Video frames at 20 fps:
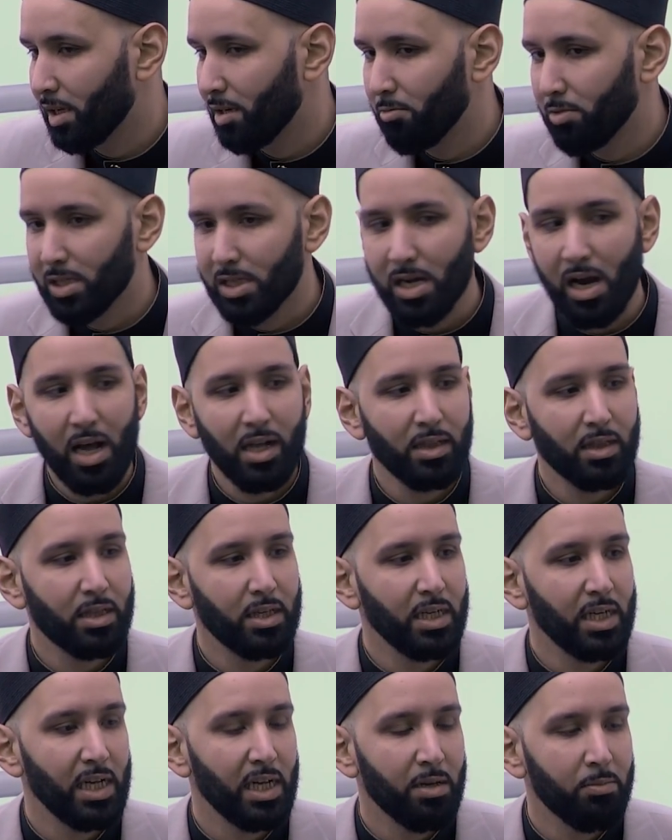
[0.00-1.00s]
It was not
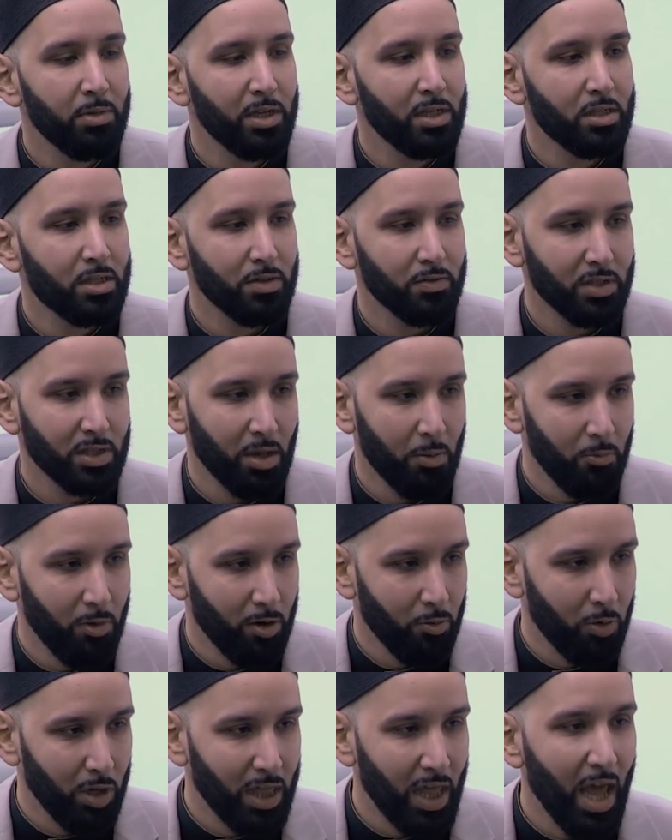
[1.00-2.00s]
the image of
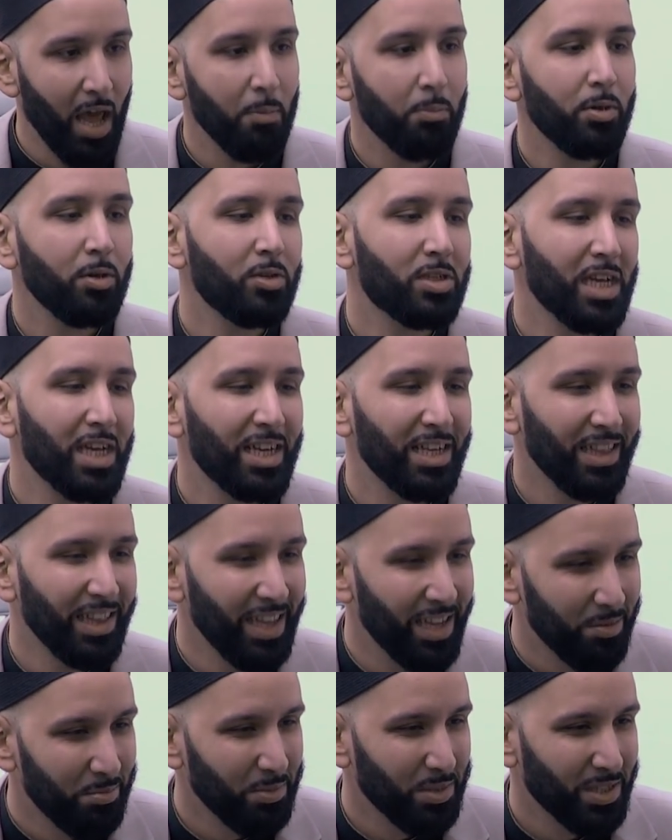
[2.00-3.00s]
someone with amputated
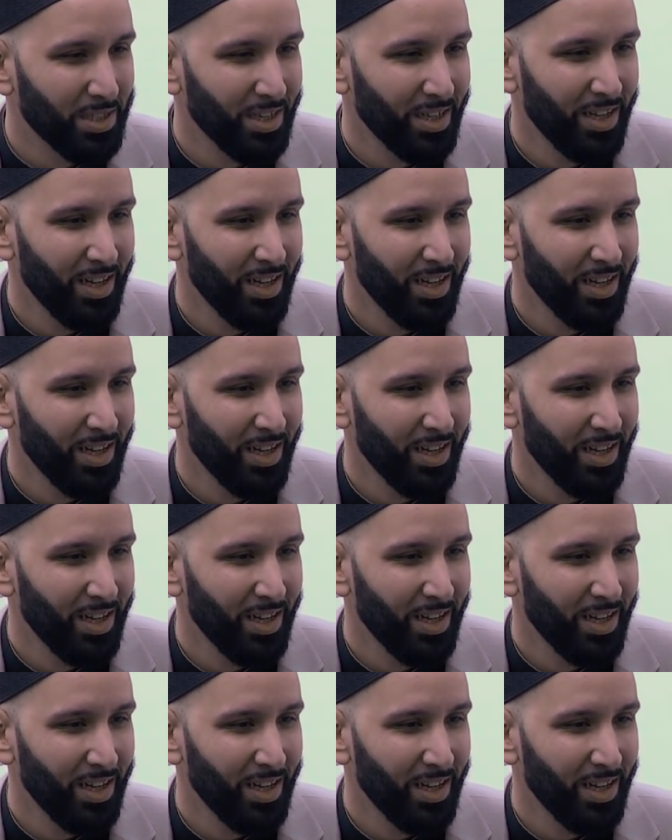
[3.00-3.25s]
limbs.